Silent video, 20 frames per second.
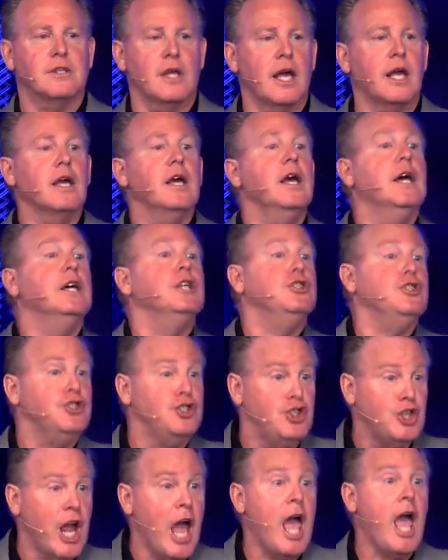like,
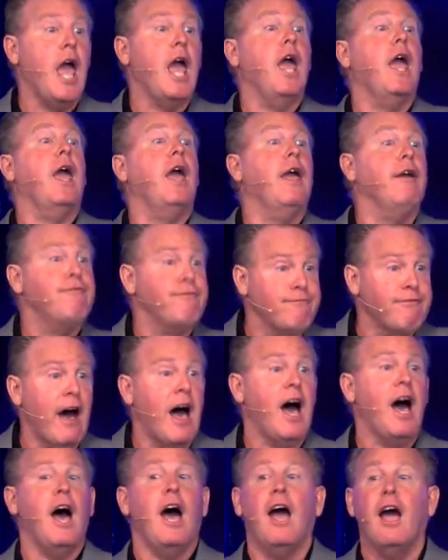
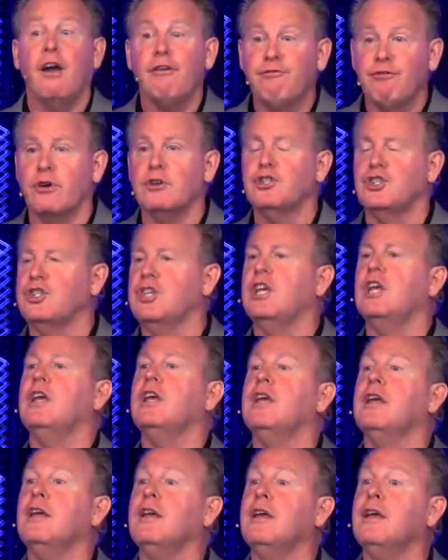J5, for
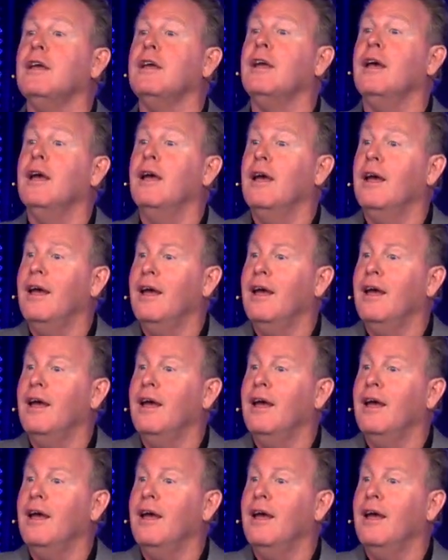she